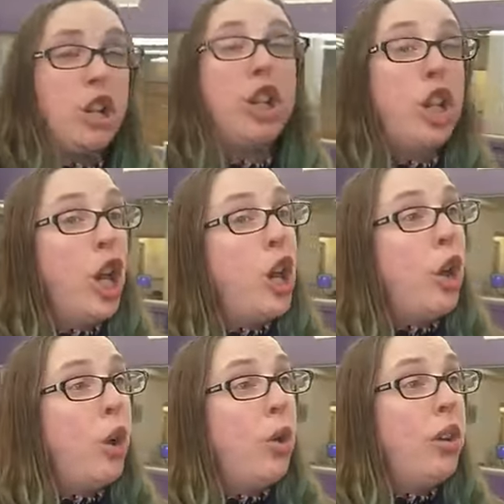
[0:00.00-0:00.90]
You
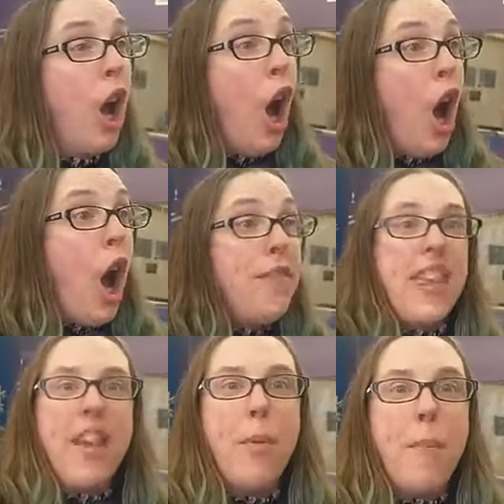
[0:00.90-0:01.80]
know, oh, they
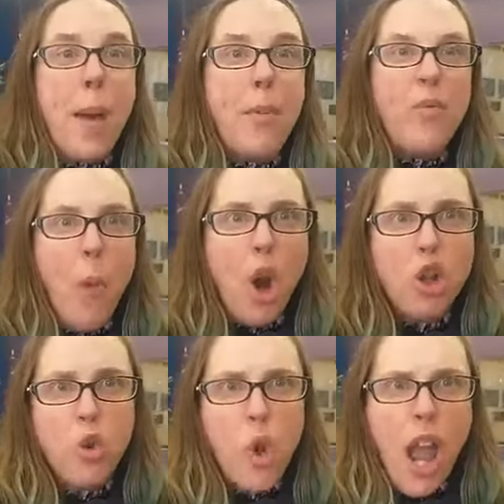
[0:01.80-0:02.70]
have a map of
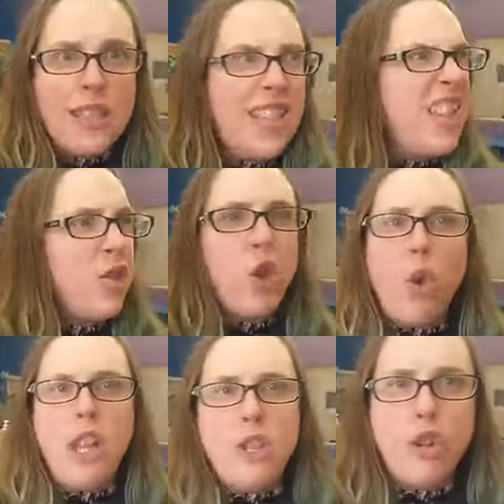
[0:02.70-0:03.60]
Marshall. This is the
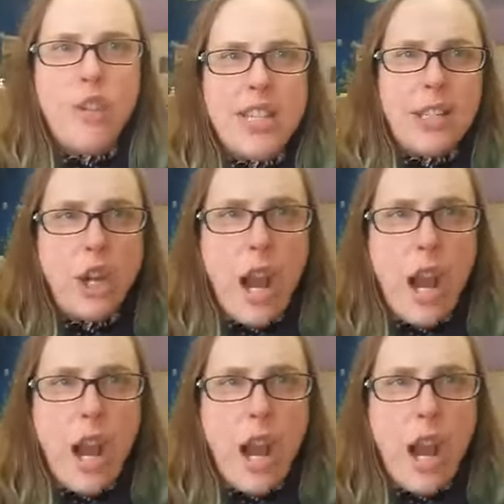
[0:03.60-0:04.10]
coolest children's section